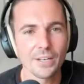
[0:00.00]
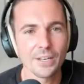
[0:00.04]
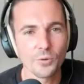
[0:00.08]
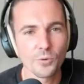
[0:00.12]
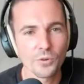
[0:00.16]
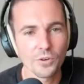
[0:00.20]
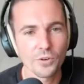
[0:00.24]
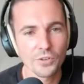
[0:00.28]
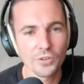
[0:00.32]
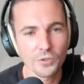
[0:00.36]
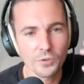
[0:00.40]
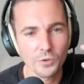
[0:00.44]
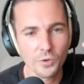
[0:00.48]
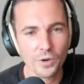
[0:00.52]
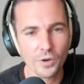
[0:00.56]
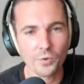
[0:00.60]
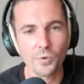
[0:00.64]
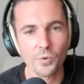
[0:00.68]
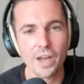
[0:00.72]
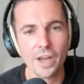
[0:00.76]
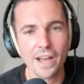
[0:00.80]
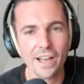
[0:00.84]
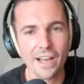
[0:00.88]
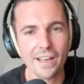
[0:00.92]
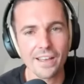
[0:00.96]
order to
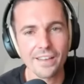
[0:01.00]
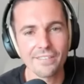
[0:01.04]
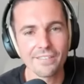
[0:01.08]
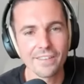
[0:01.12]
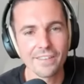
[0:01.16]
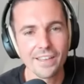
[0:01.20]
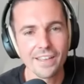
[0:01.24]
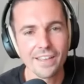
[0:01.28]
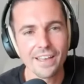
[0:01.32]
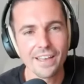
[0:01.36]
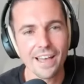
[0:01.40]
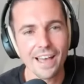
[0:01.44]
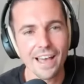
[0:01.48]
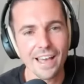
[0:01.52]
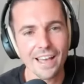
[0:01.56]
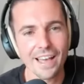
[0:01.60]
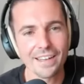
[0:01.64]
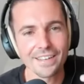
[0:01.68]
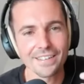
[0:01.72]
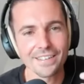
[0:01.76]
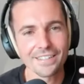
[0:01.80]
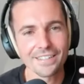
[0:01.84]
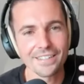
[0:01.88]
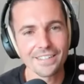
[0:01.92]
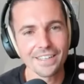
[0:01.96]
arrive
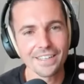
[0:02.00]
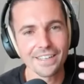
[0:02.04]
at